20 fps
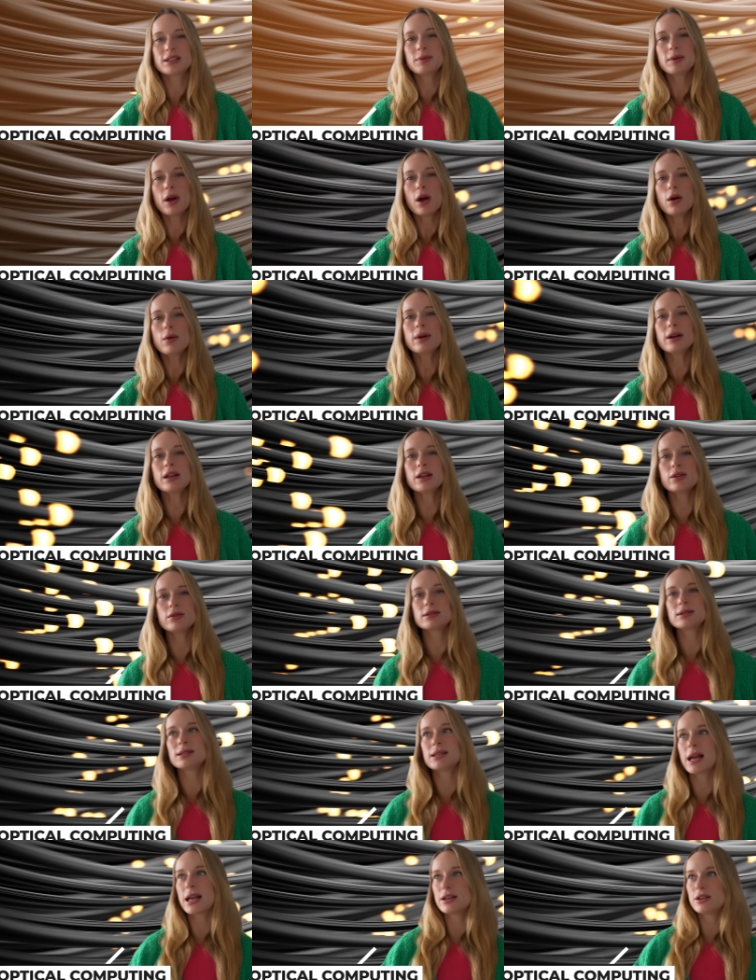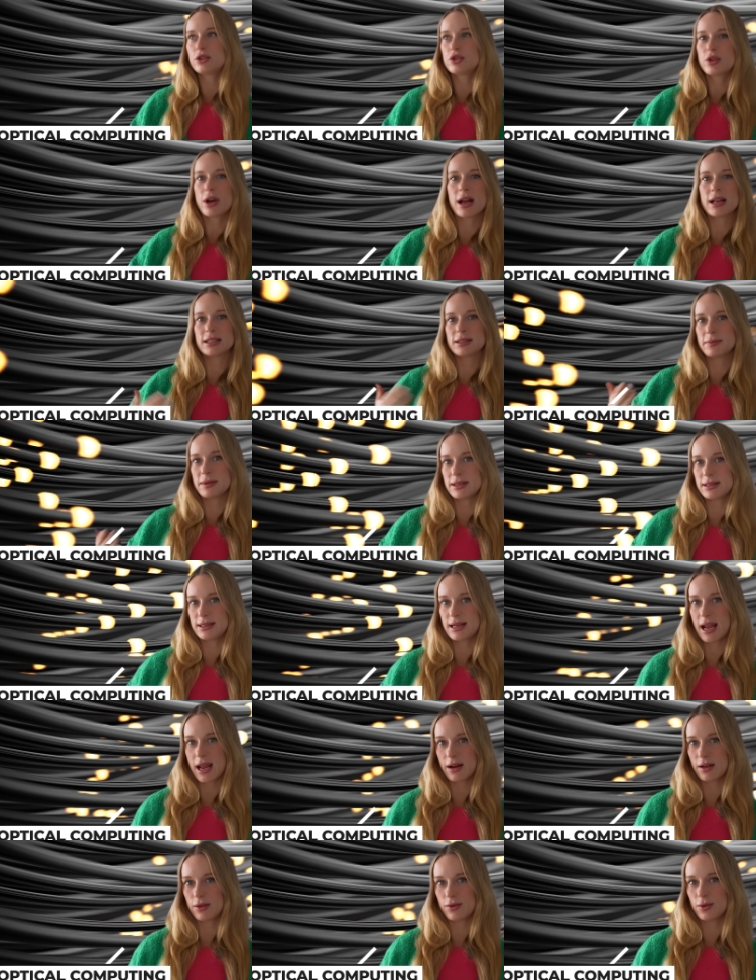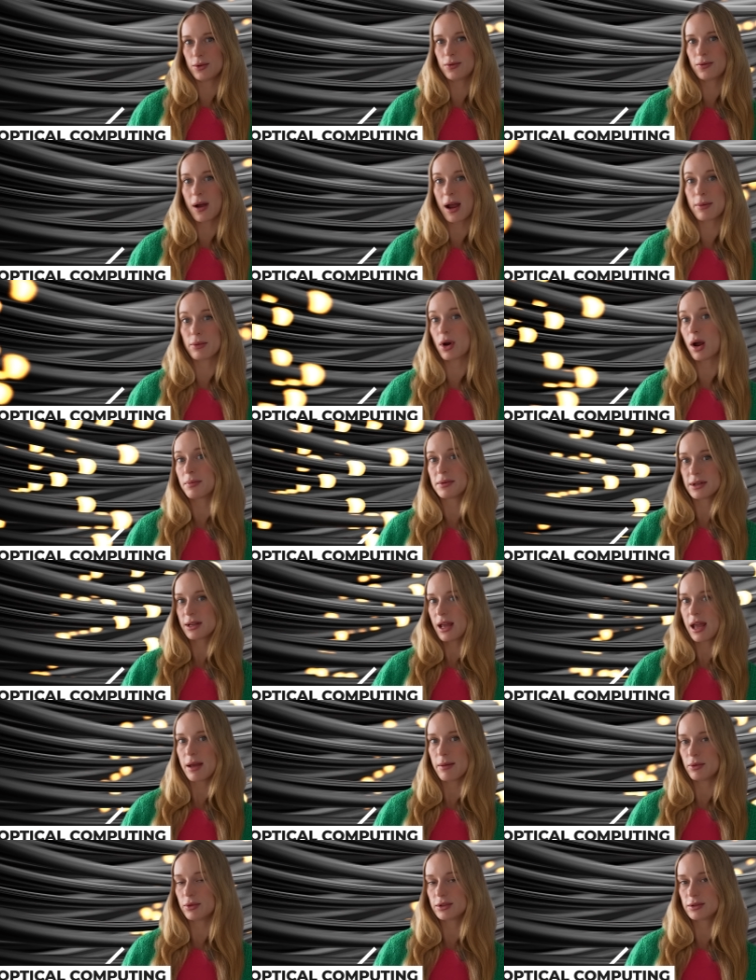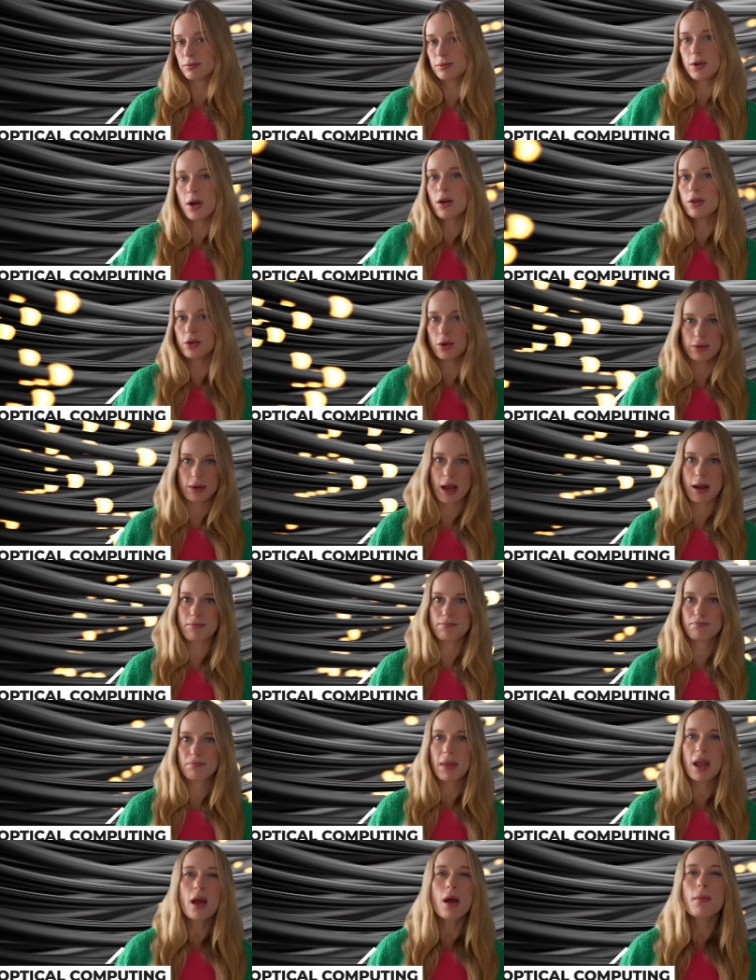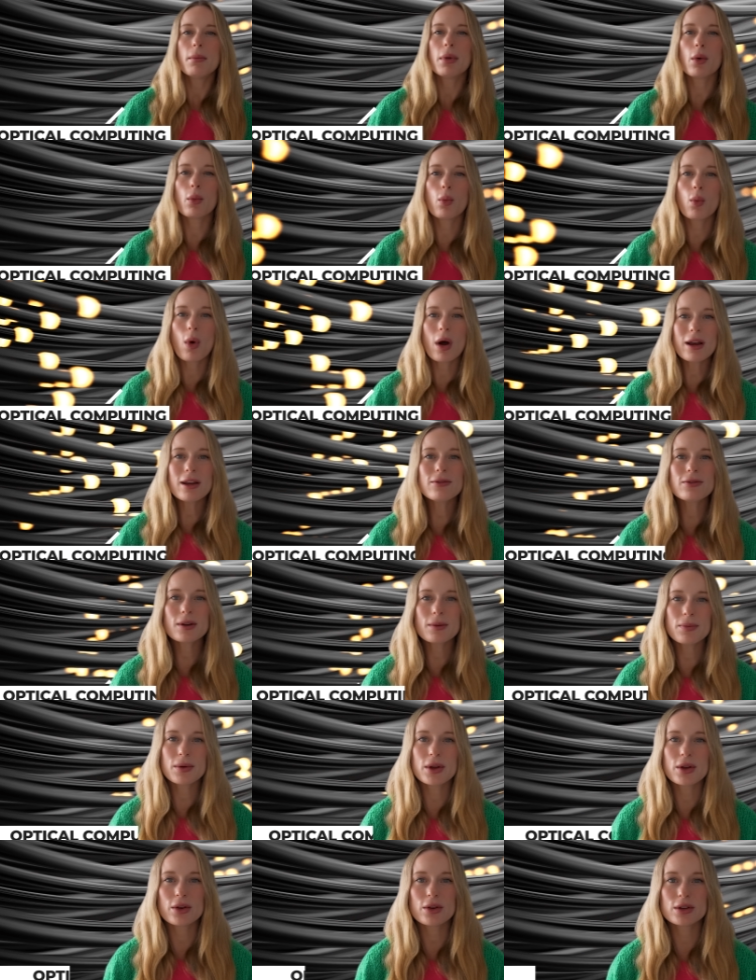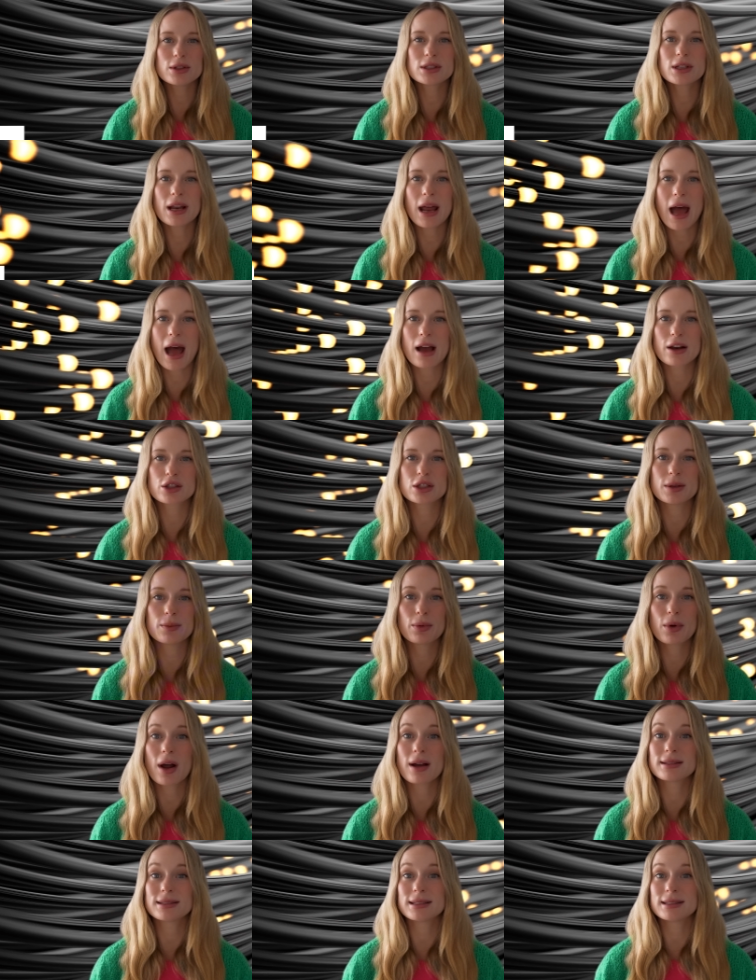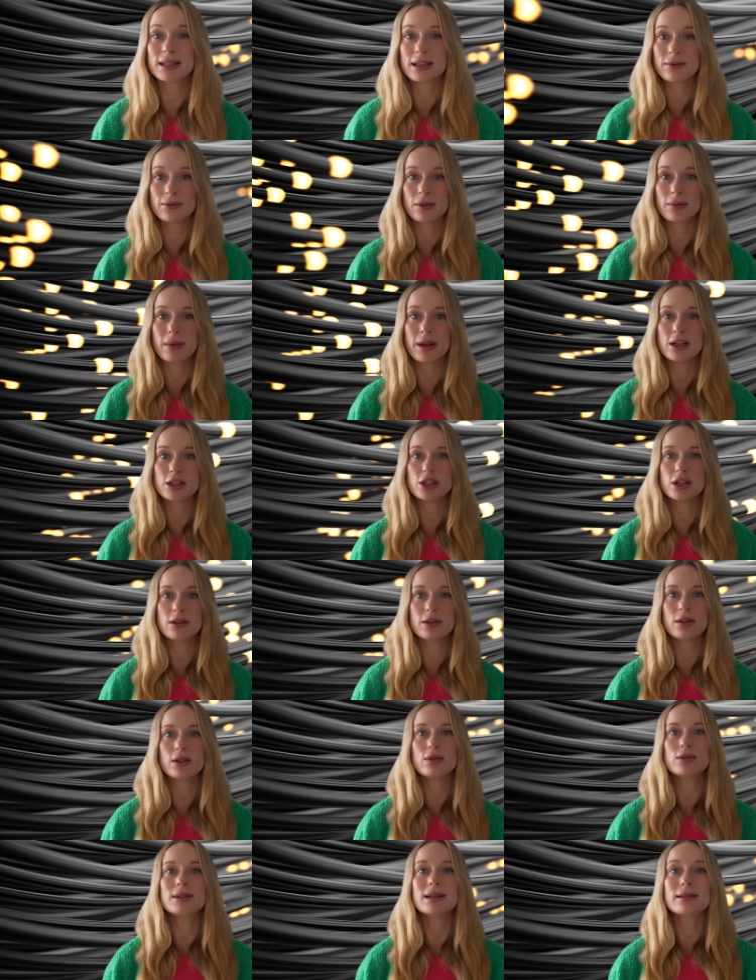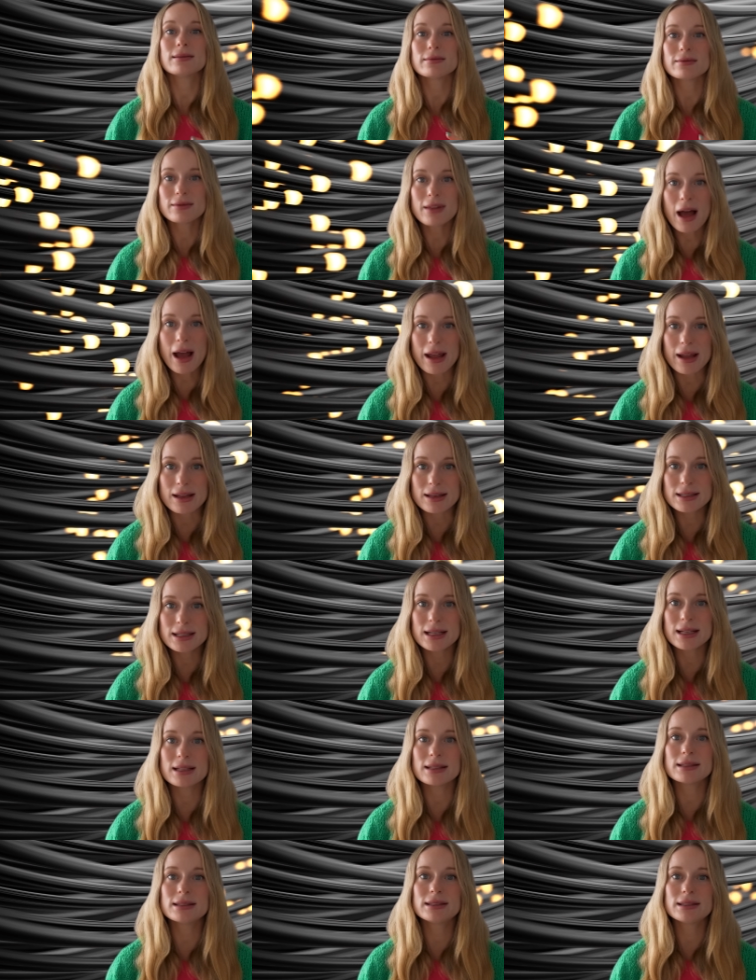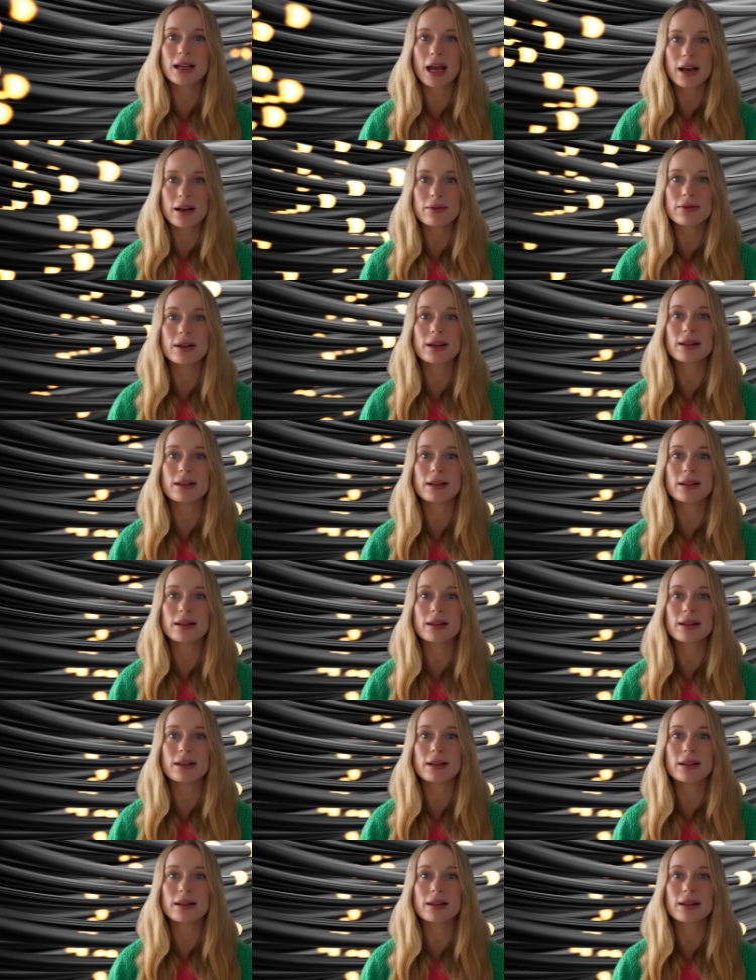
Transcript: so we already use light to transmit data through fiber optic cables. We all know that. But what if computers could actually process information using light instead of